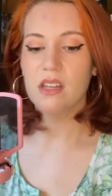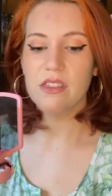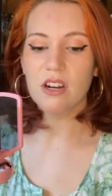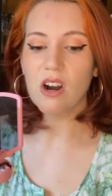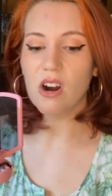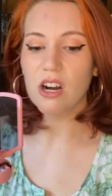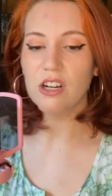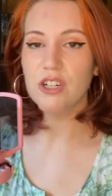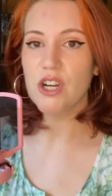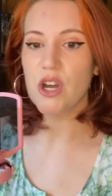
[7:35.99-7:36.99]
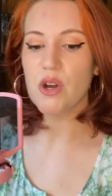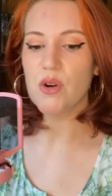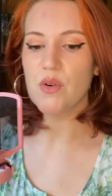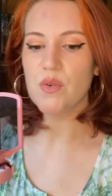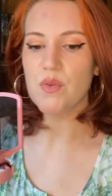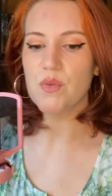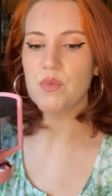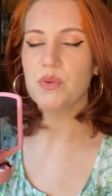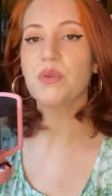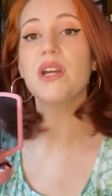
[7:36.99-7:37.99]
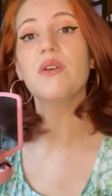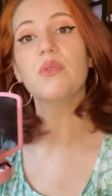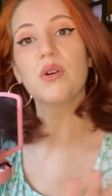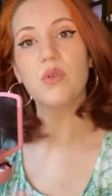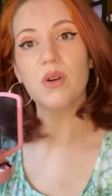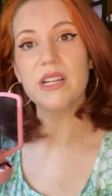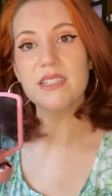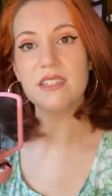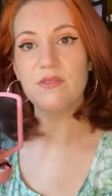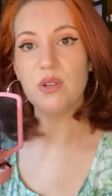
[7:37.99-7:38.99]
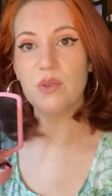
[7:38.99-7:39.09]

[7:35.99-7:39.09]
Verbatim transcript: There are no pre-recordings, if you